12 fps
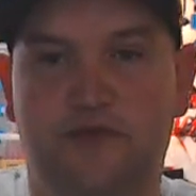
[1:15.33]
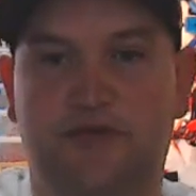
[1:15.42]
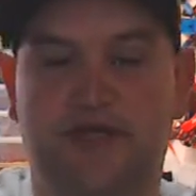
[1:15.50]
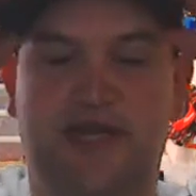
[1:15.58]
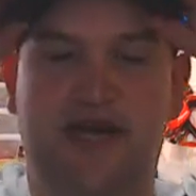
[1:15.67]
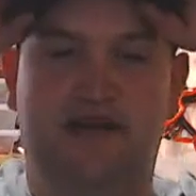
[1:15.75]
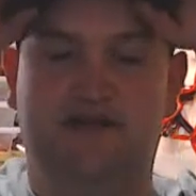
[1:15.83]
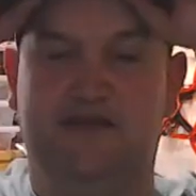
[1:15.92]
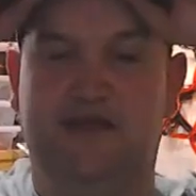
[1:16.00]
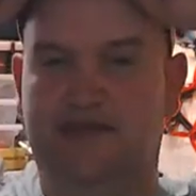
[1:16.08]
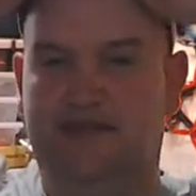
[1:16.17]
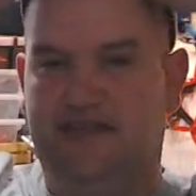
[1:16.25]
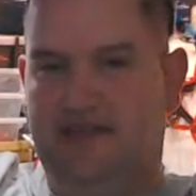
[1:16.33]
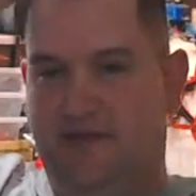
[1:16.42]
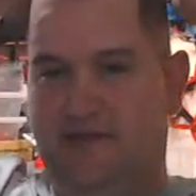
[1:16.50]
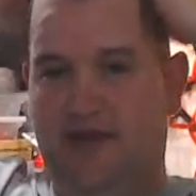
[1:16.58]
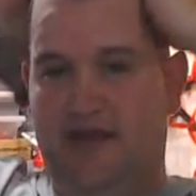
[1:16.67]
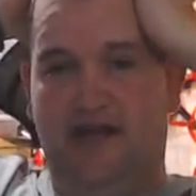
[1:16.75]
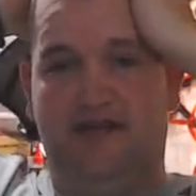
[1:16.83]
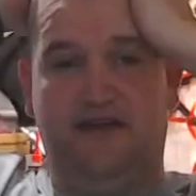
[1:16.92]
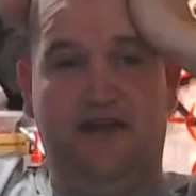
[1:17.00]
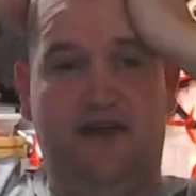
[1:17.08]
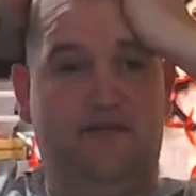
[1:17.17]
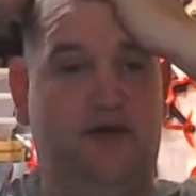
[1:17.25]
But yeah, it was nice today, man. Got
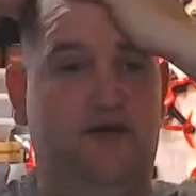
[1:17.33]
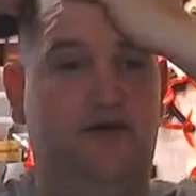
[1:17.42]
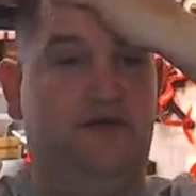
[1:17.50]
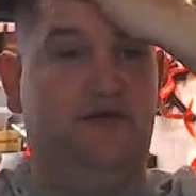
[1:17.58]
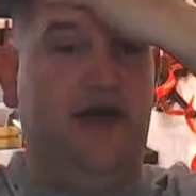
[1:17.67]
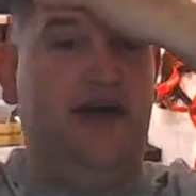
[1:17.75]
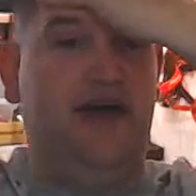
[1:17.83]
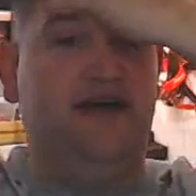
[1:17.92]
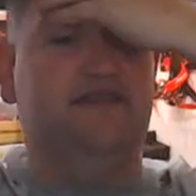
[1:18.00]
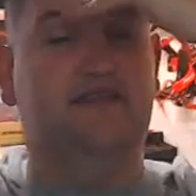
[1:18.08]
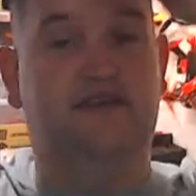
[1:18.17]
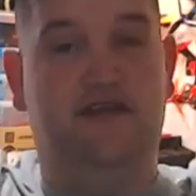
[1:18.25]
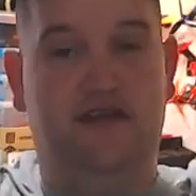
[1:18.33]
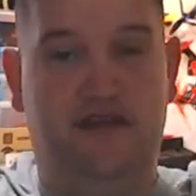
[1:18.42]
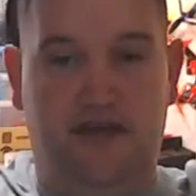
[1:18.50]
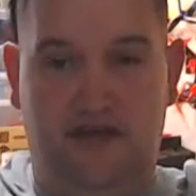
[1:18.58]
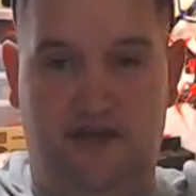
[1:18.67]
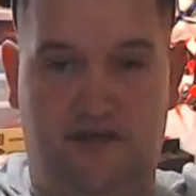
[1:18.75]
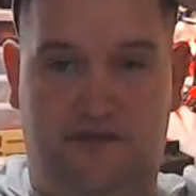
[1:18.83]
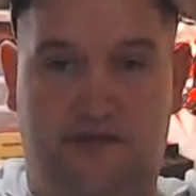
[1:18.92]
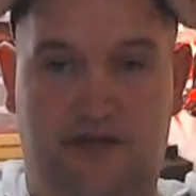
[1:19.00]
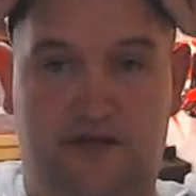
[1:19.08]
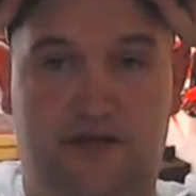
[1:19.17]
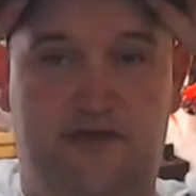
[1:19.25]
to burn some packs.
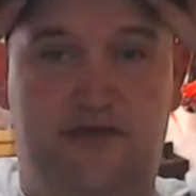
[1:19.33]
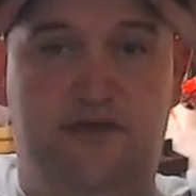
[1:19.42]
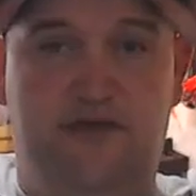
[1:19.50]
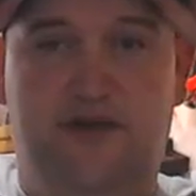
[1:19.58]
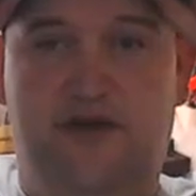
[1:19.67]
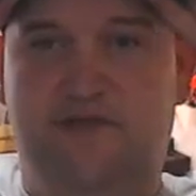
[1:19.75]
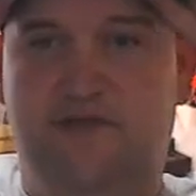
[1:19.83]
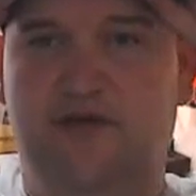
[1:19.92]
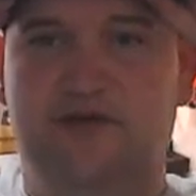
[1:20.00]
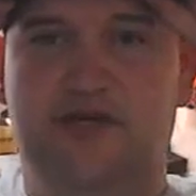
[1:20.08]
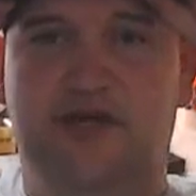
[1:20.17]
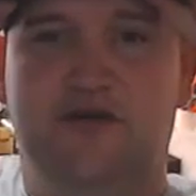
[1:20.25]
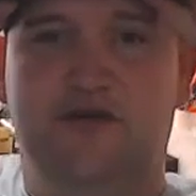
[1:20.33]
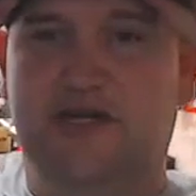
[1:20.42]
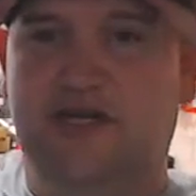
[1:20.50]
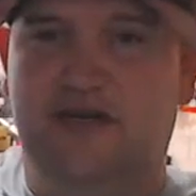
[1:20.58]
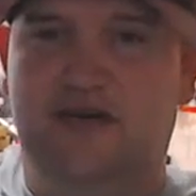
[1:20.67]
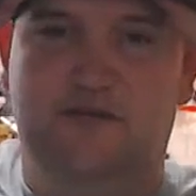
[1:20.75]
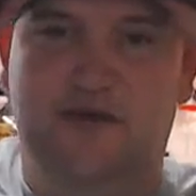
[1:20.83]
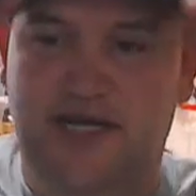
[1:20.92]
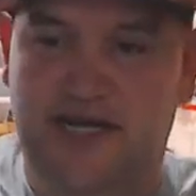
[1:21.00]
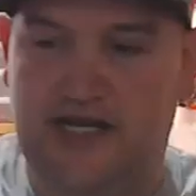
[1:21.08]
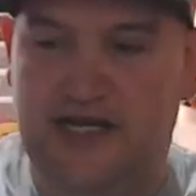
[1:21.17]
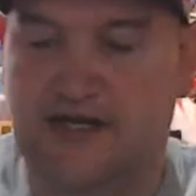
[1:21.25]
Flown the 230 Mojo and the
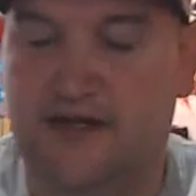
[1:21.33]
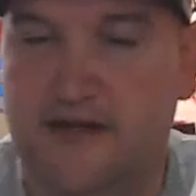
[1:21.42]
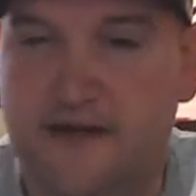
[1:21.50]
180.